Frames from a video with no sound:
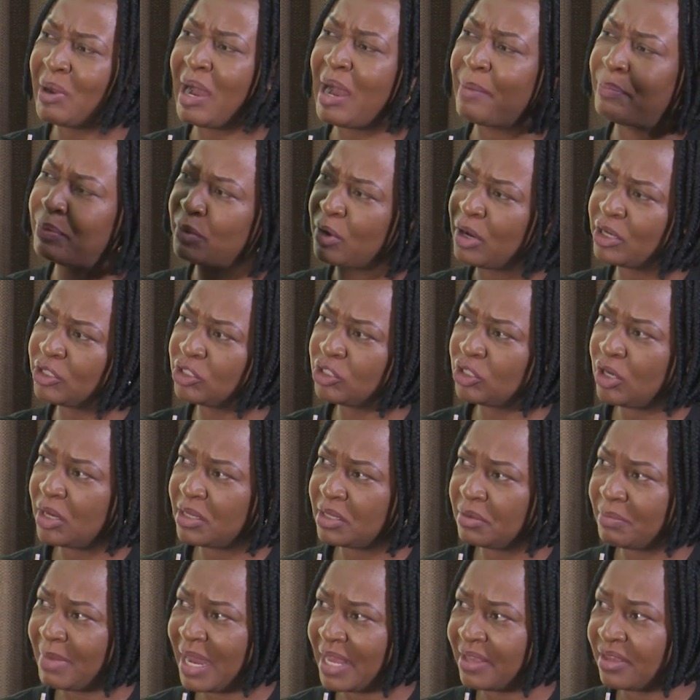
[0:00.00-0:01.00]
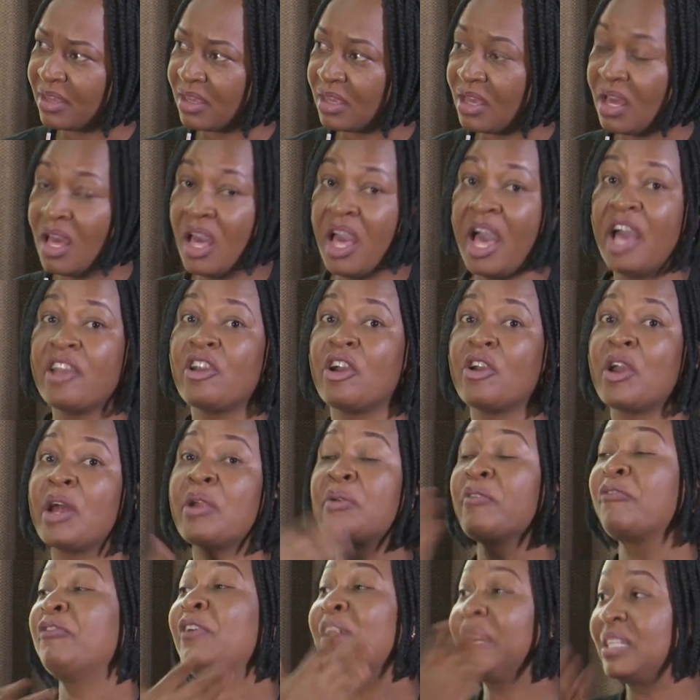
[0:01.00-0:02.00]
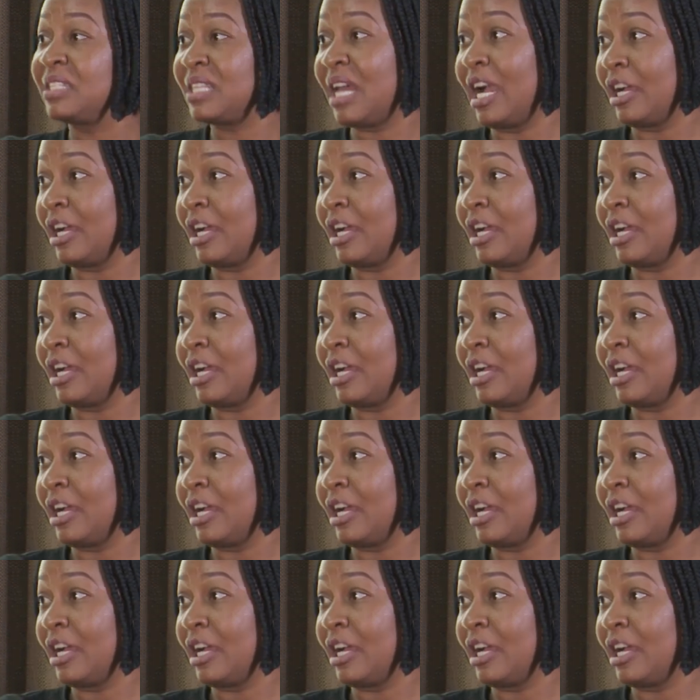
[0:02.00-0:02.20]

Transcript: approach you money. Reflex